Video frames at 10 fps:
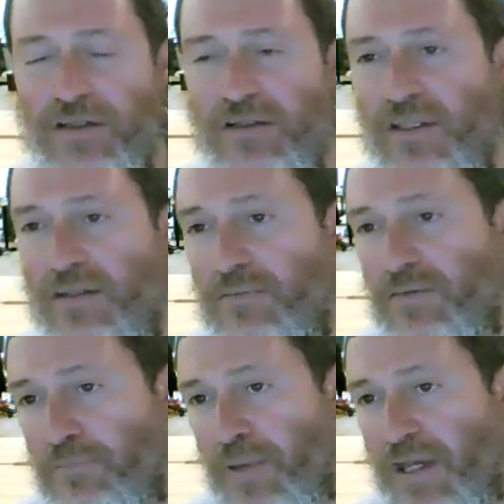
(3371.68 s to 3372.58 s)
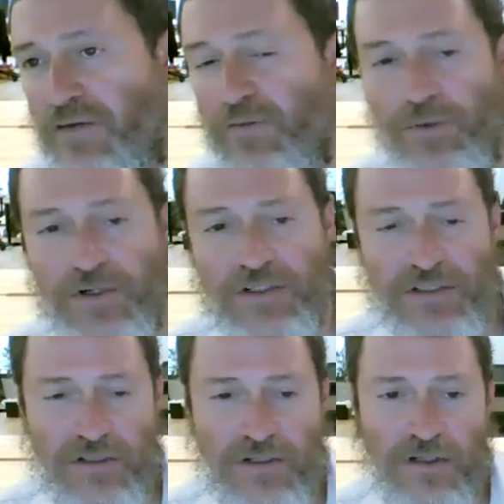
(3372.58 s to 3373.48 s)
the pain of a
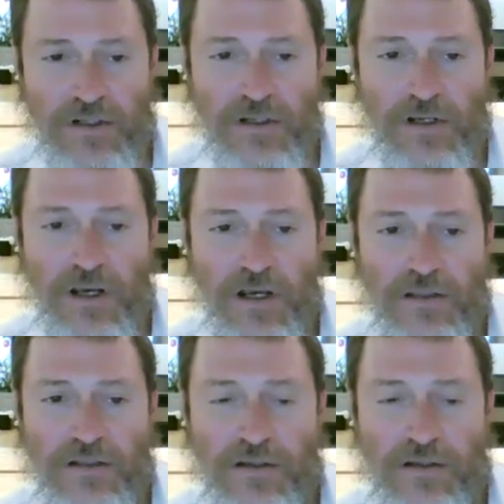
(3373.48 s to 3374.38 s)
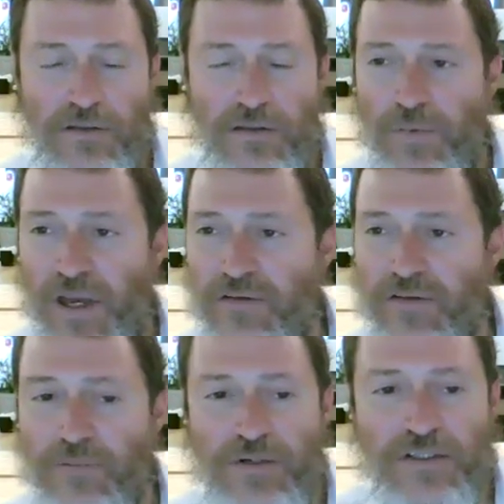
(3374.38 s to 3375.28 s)
person, the pain of
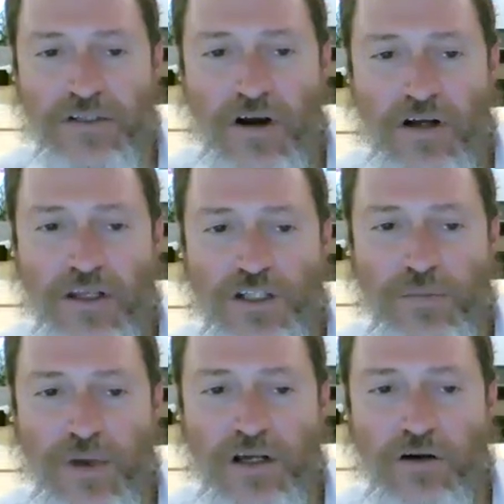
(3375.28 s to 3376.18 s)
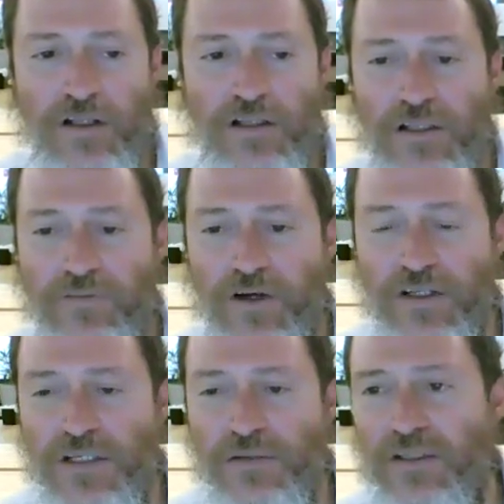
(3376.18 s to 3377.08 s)
the person's heart, to cry
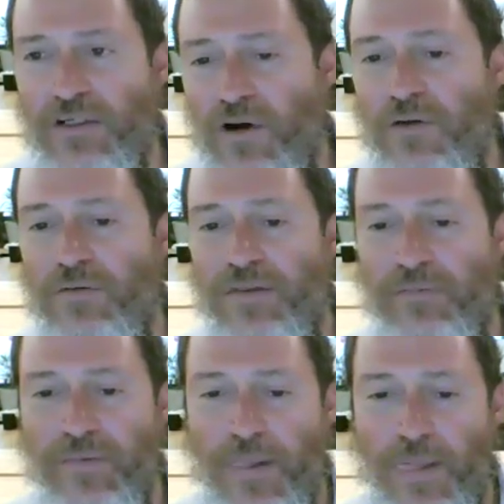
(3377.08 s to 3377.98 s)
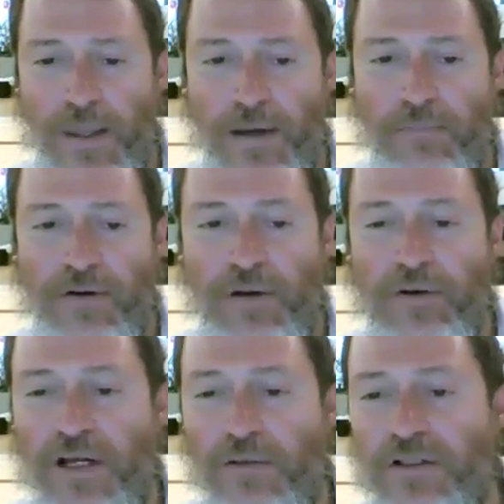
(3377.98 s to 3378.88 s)
with them. But
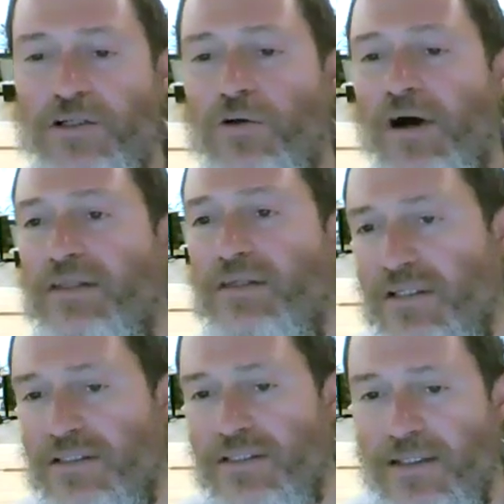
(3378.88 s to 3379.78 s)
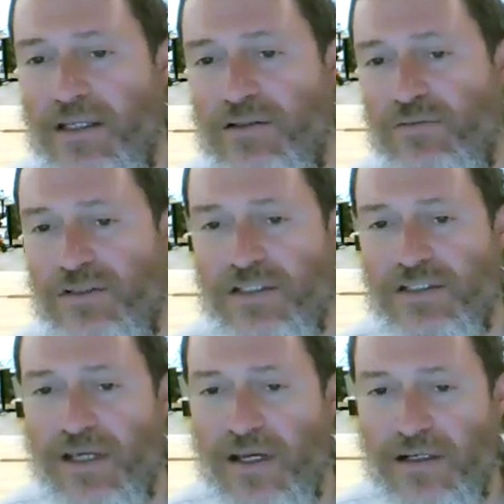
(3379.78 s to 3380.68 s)
Rabban Gamliel cried to the extent that the
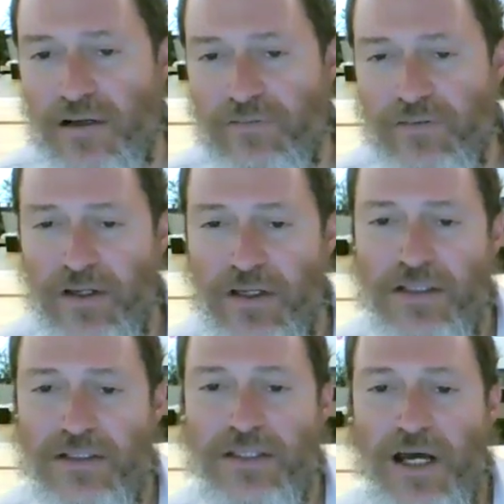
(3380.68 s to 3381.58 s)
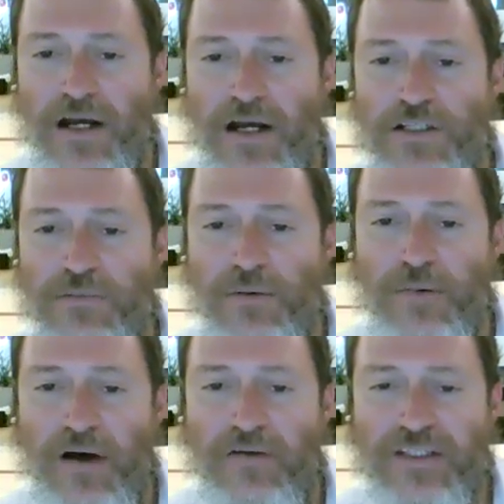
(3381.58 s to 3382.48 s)
Risisi Einav, Sa'ar
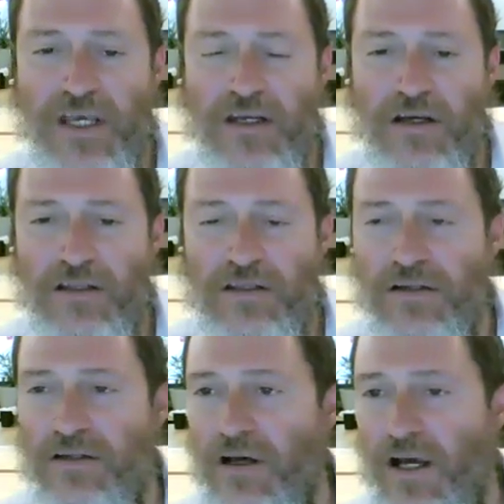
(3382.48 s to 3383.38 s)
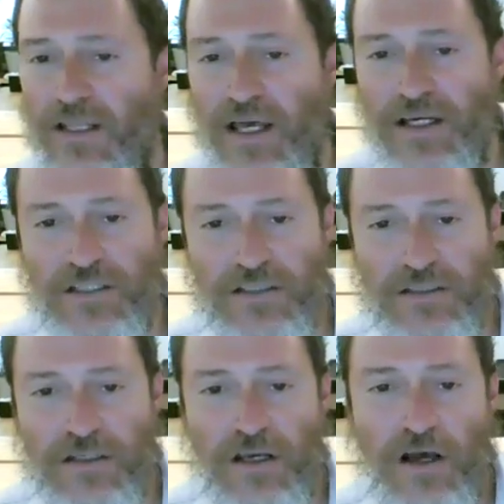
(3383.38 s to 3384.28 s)
Shebebava Seinai, the
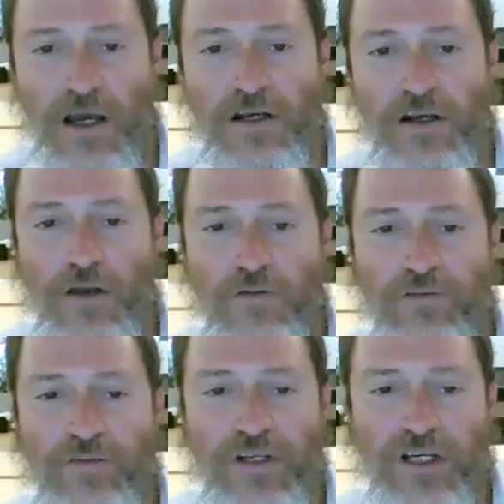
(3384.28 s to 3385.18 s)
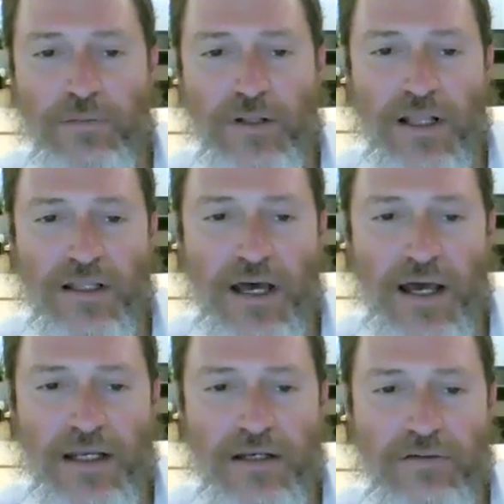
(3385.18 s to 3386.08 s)
eyelashes, Haynaifel v'nichbal
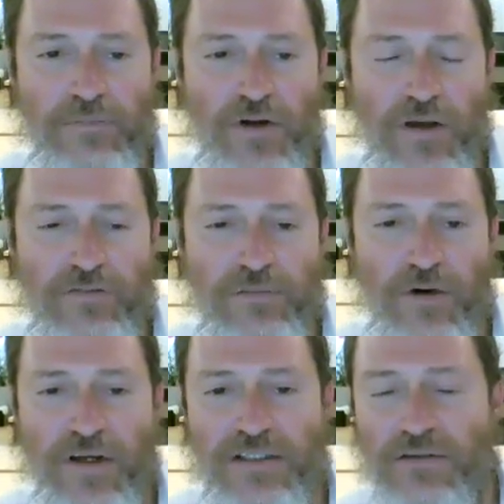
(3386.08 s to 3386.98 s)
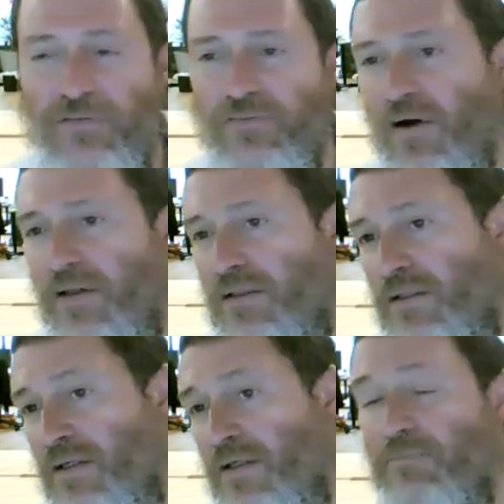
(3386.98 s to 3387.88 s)
ala ayin mirayv d'mais, they would
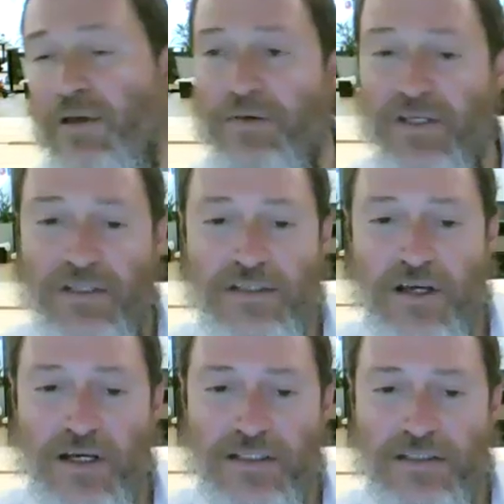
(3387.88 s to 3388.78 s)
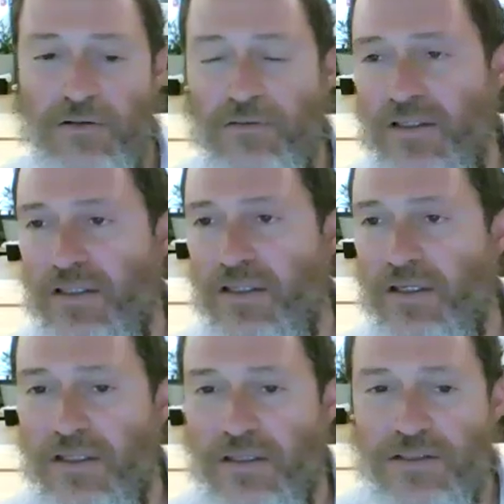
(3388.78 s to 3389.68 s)
fall maybe into his eyes. So
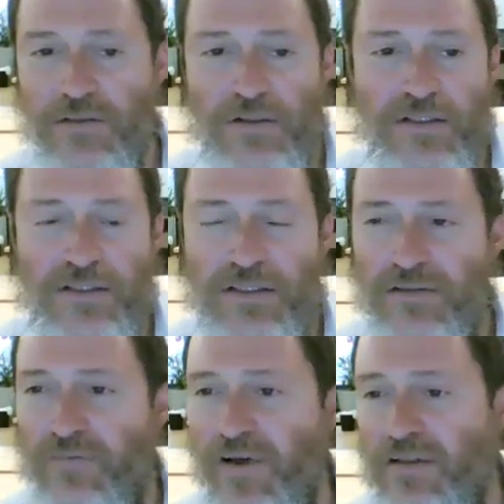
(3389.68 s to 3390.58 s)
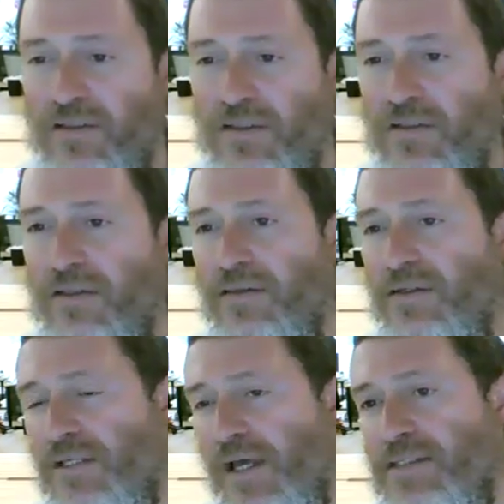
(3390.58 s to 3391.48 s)
the students felt
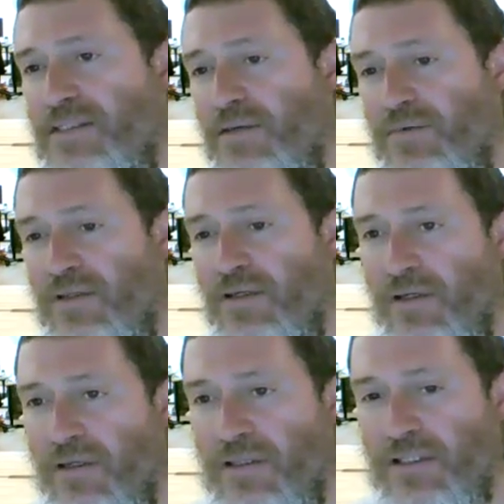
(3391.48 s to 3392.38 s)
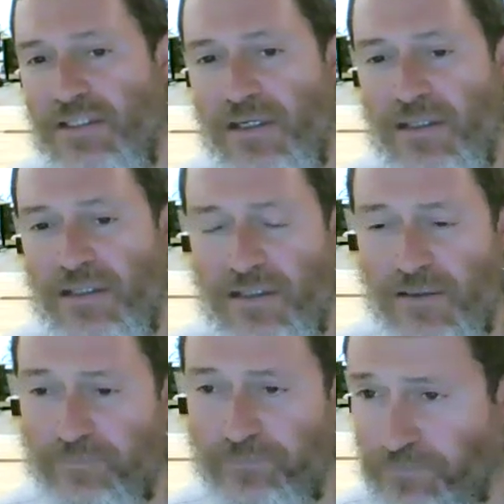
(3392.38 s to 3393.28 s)
there's a concept. You say that
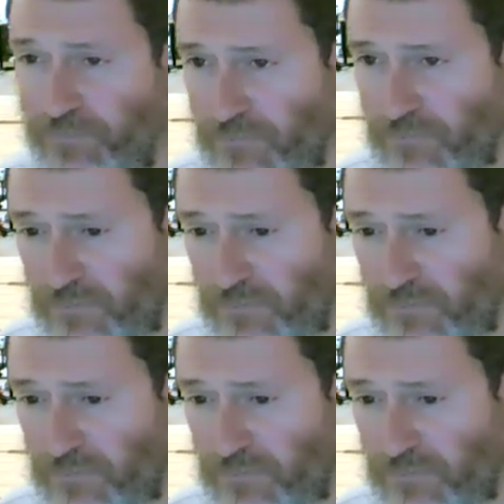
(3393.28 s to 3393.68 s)
in